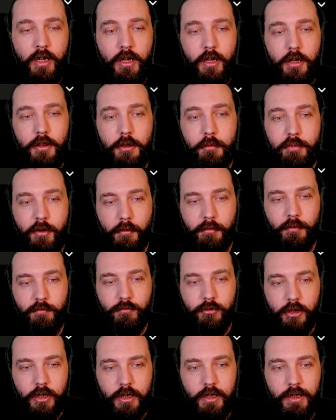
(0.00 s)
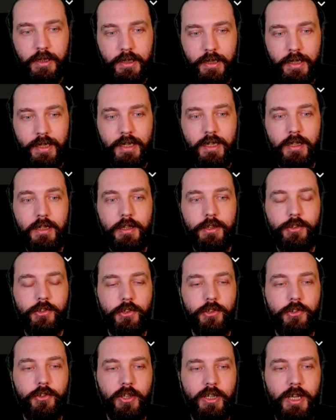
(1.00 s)
The problem really
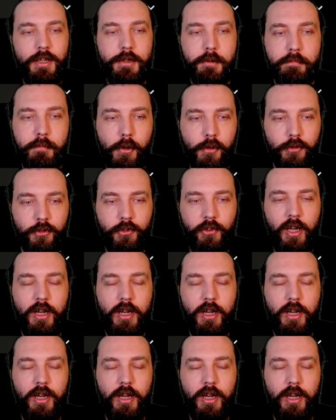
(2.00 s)
is to get the most